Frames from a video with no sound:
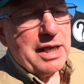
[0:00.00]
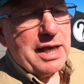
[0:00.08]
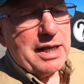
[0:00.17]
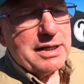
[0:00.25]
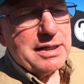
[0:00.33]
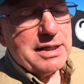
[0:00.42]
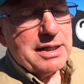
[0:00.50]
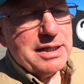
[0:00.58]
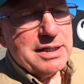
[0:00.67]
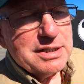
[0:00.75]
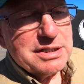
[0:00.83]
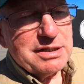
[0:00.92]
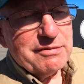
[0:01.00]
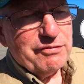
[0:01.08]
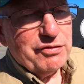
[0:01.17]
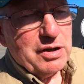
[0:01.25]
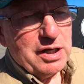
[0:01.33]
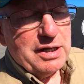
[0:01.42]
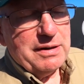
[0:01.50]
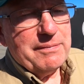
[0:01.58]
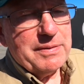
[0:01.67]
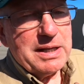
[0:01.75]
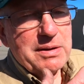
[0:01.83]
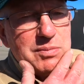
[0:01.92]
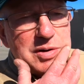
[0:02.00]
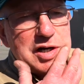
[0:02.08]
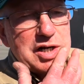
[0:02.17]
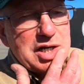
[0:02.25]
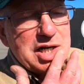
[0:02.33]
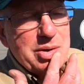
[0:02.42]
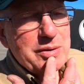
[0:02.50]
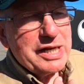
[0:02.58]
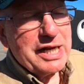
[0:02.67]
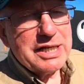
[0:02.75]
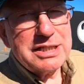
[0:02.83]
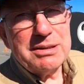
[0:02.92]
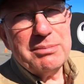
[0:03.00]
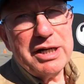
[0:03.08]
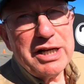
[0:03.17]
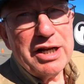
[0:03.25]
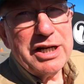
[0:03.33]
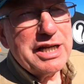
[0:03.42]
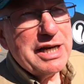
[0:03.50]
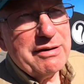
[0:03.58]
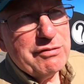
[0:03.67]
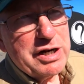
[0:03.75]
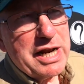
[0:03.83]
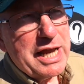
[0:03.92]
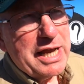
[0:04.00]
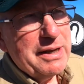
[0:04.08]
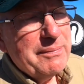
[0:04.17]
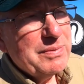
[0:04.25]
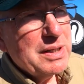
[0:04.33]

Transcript: that is in front, and we're, we got somebody on it every day.